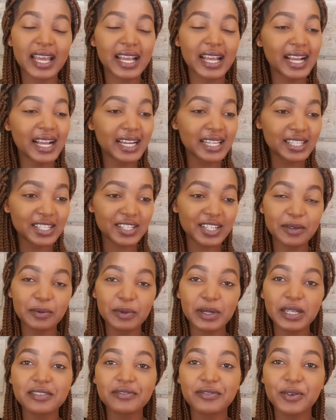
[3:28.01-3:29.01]
I can't really
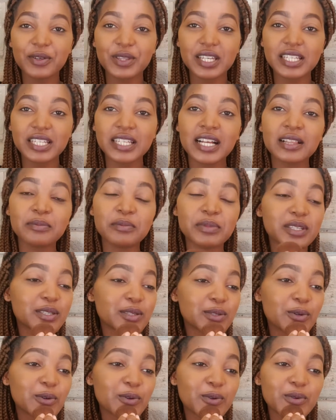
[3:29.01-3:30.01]
wait for the day I'll be
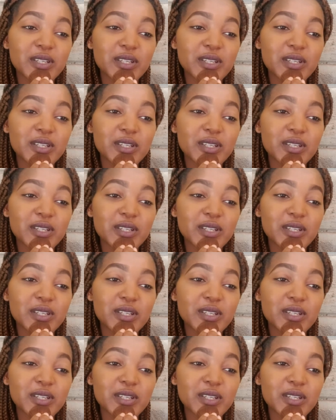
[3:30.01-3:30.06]
so